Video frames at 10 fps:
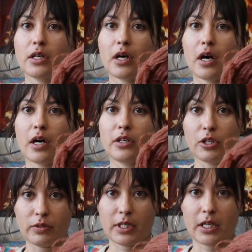
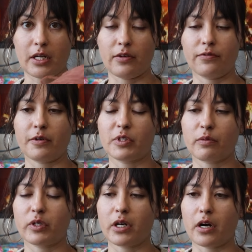Nutiden from
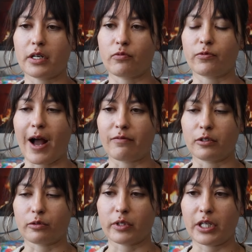someone on
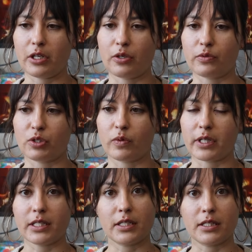Ravelry who was
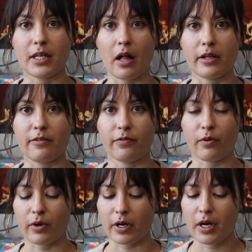willing to sell it
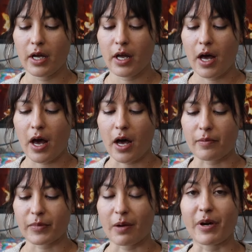for
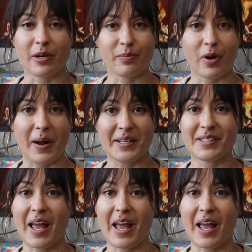a better price.